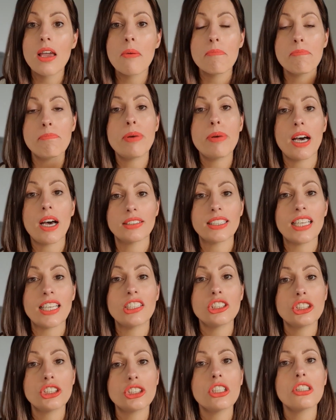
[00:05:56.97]
But it
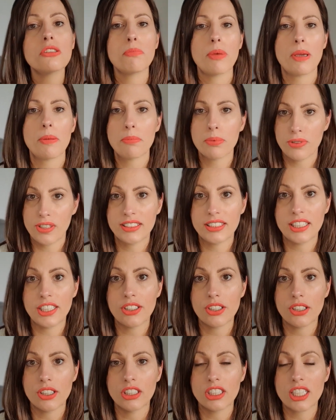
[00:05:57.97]
should be pretty
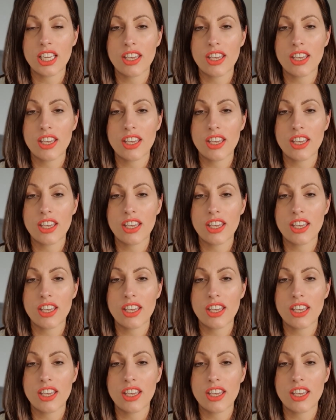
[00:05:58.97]
good,